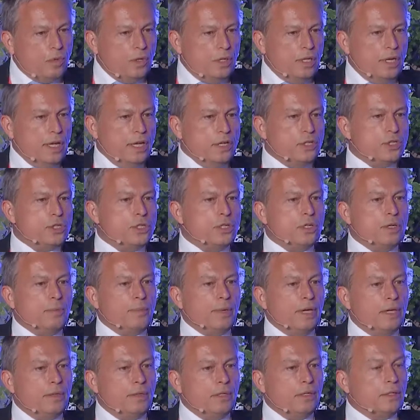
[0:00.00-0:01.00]
one nation
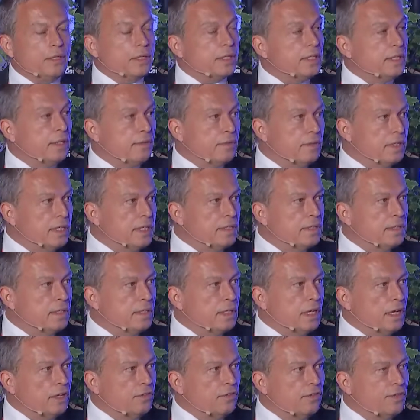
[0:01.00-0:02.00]
about their activities
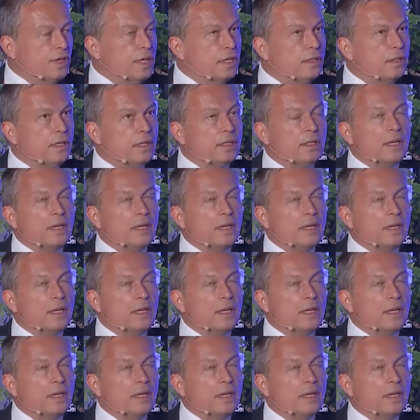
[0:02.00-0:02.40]
in that field.